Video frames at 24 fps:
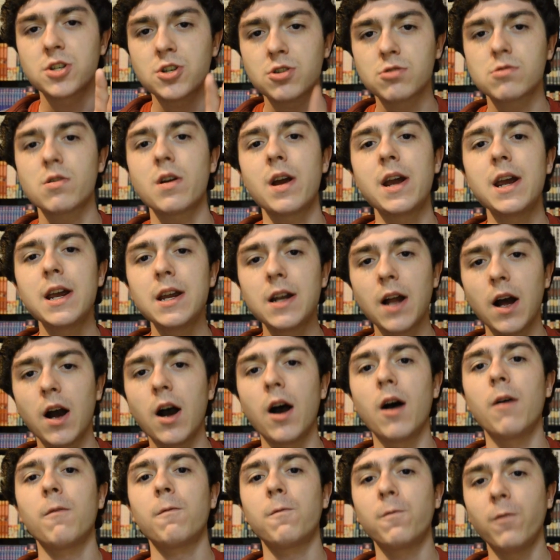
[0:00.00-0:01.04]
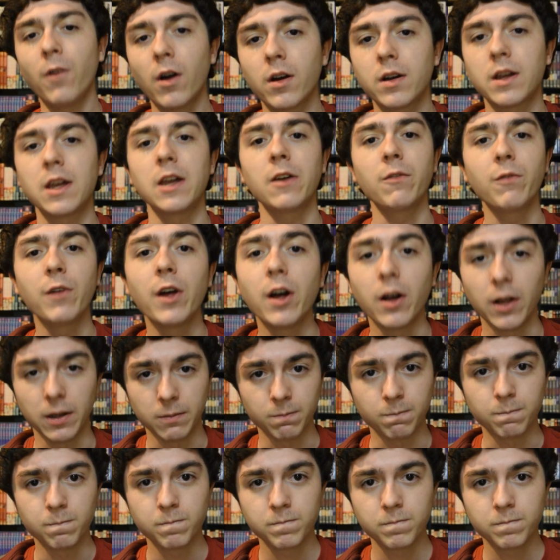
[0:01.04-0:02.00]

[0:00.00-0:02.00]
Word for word: straight up fucking villain.